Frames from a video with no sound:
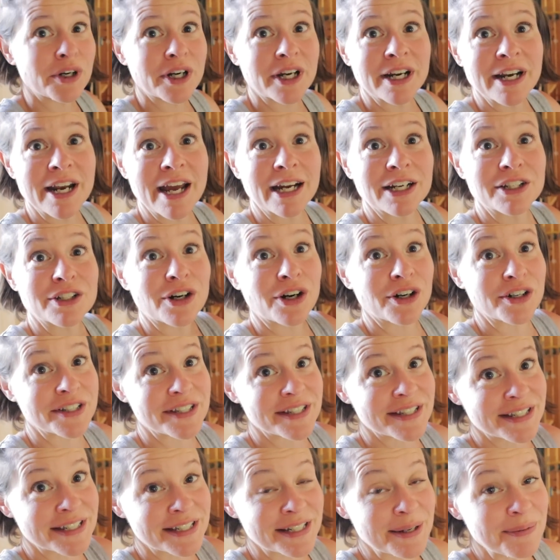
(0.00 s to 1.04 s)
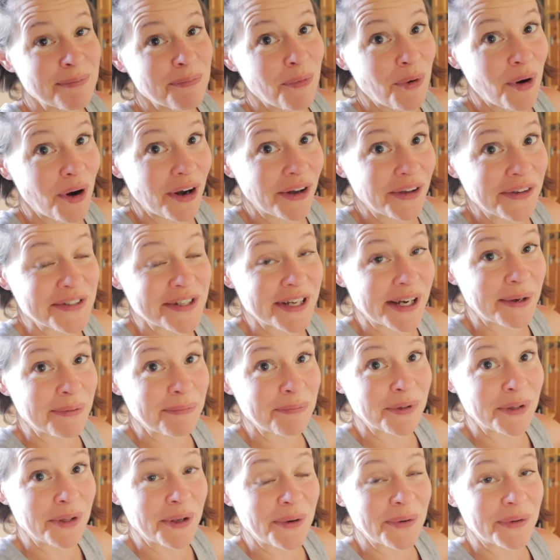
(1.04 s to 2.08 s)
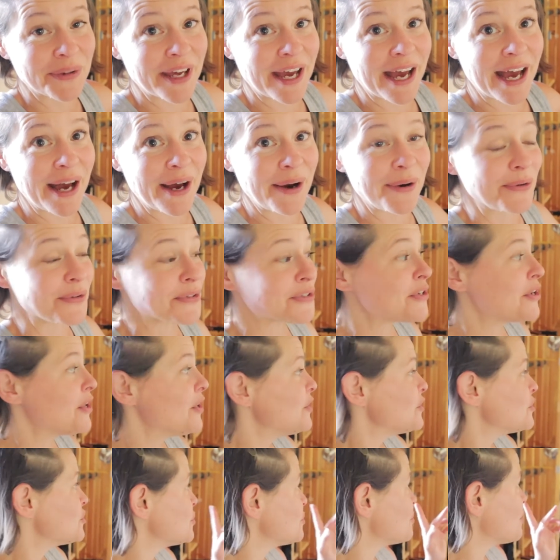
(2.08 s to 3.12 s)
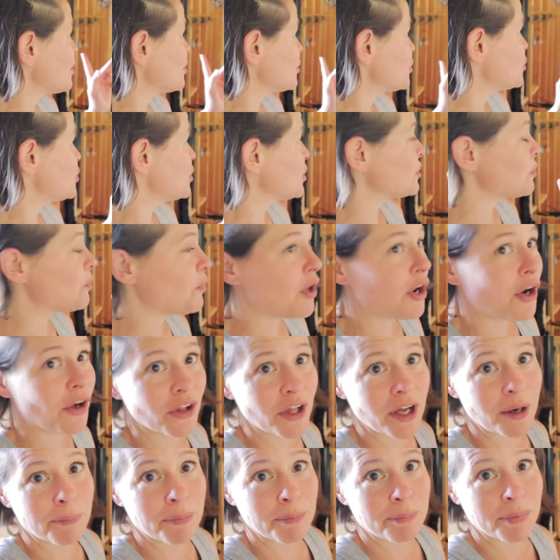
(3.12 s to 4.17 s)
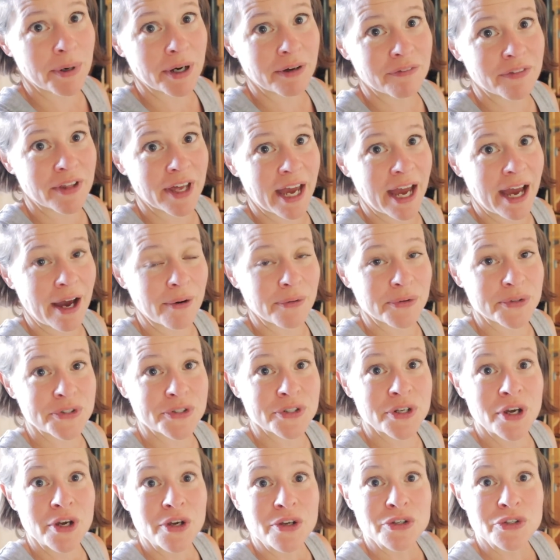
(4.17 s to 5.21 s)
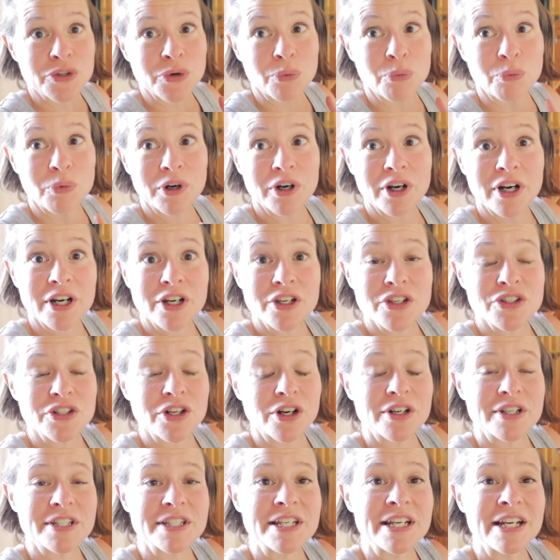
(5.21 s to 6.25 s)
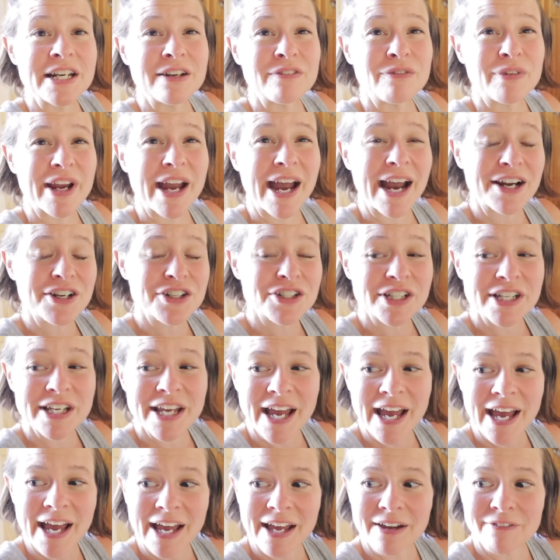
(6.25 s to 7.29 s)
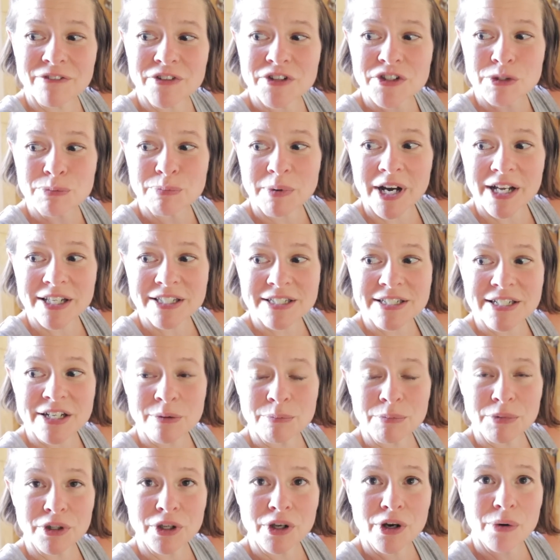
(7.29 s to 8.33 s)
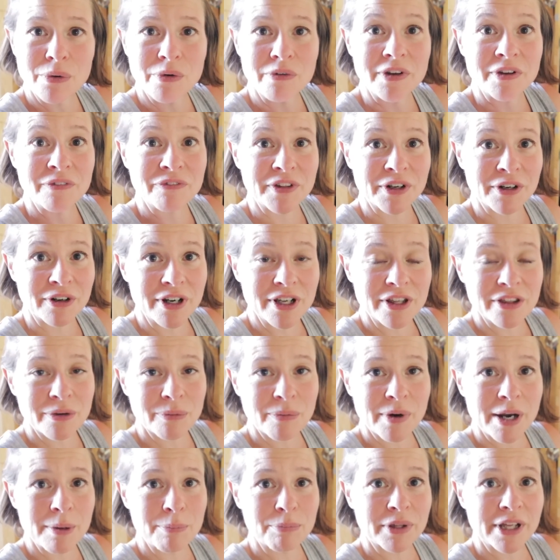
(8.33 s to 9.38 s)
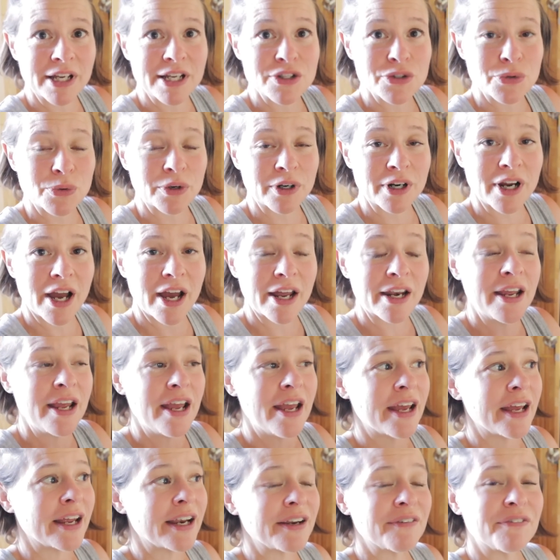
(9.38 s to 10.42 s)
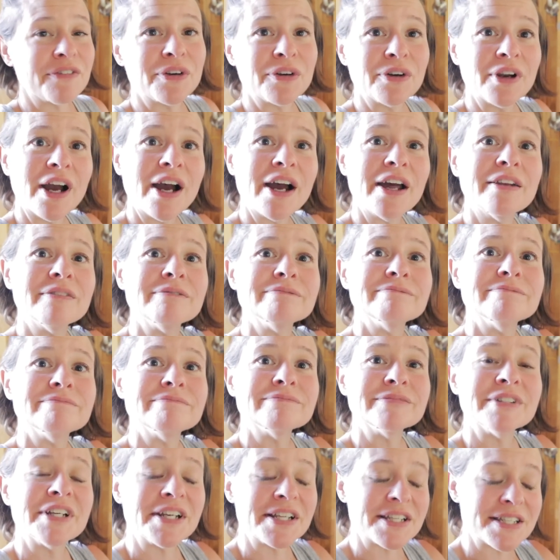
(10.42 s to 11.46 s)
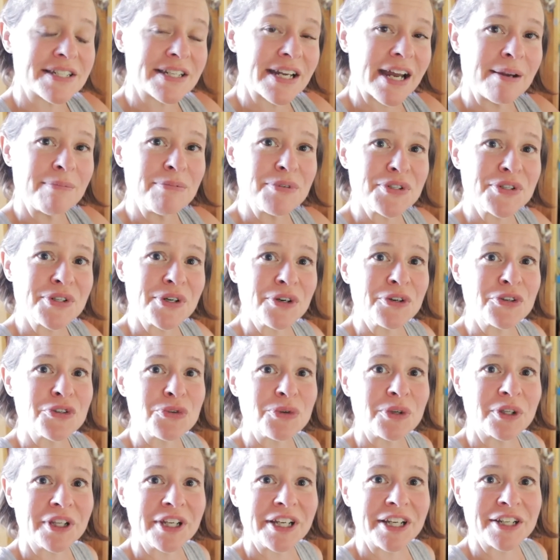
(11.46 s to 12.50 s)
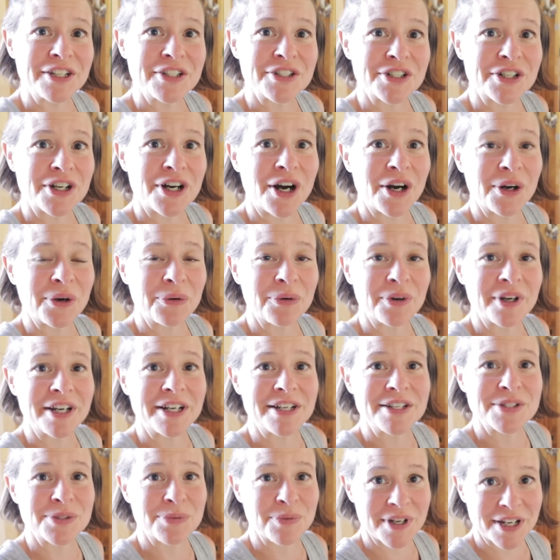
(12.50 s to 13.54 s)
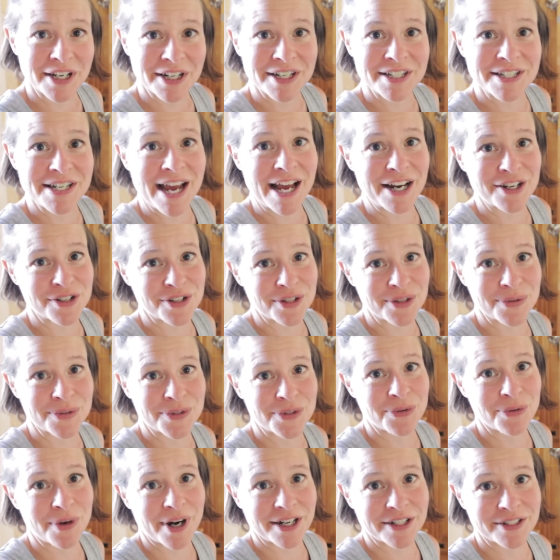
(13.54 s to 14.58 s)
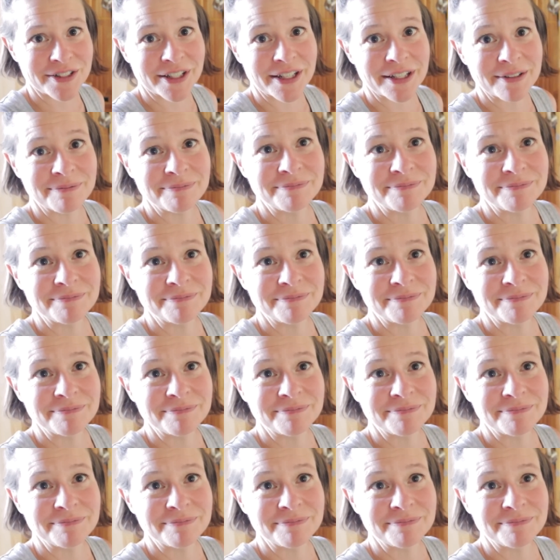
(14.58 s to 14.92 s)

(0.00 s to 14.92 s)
connect our stem wall down below the house to our shear wall up above the house. So we're gonna start seeing if we actually have the spots down below, if they're in the right place or not, and if they're not, then it's time to start drilling into concrete so we can attach those correctly.